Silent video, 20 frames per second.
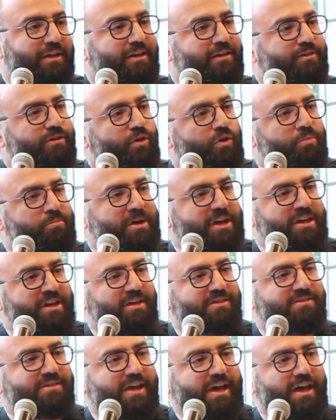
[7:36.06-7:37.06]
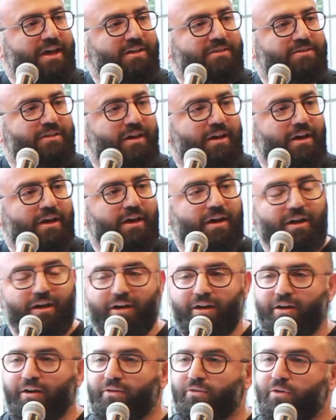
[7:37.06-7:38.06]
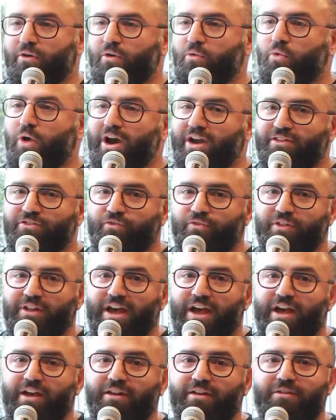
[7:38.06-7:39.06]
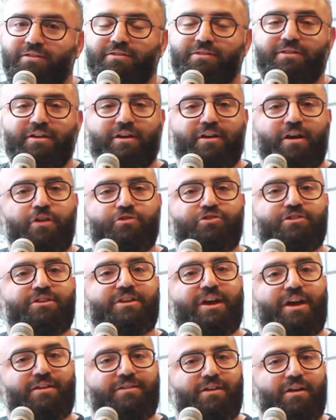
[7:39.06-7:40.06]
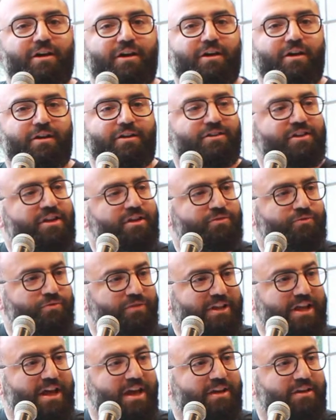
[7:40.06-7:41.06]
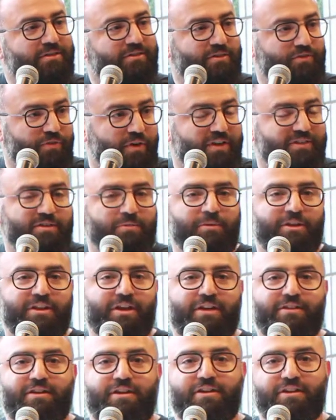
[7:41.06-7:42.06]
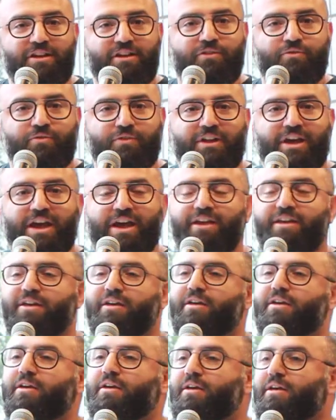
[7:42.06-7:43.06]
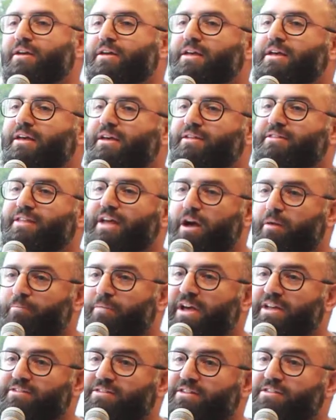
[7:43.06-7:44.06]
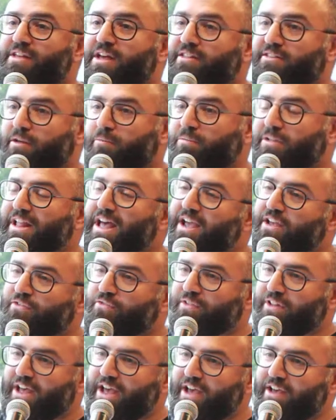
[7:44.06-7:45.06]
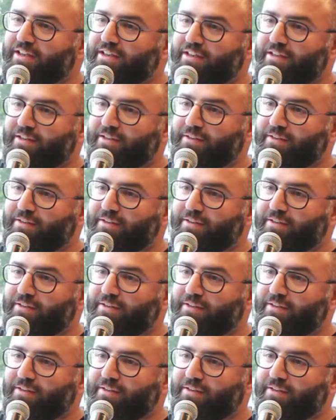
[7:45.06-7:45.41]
The Umayyads had a white flag, the Rashidi had a green flag, the Fatimid had a green flag, the Abbasid had a black flag,